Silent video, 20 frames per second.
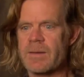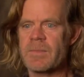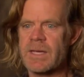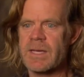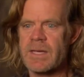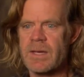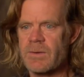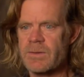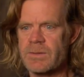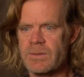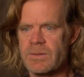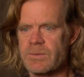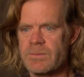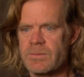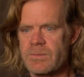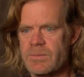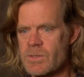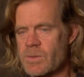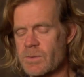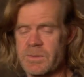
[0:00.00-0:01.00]
my character,
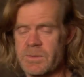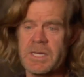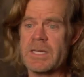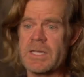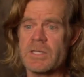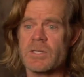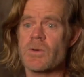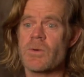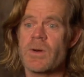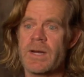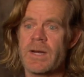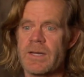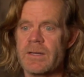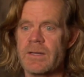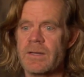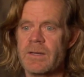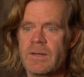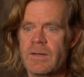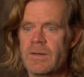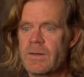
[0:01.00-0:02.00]
sort of takes credit
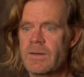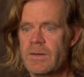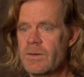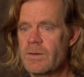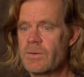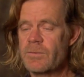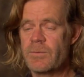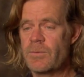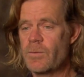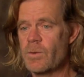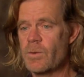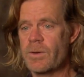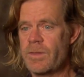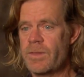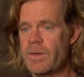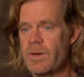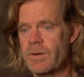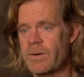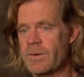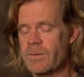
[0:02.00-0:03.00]
for
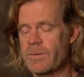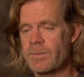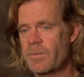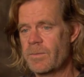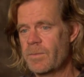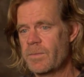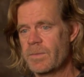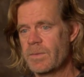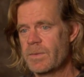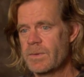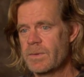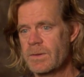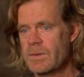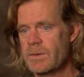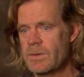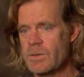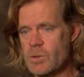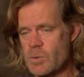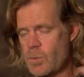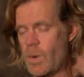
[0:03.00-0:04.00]
their
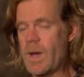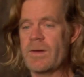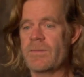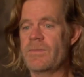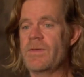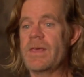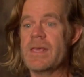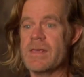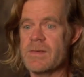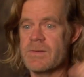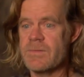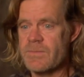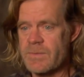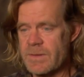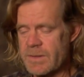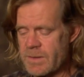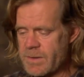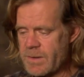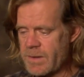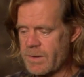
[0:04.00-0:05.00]
joie de vivre
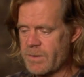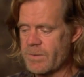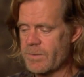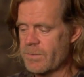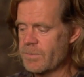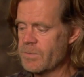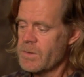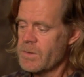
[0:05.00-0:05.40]
and their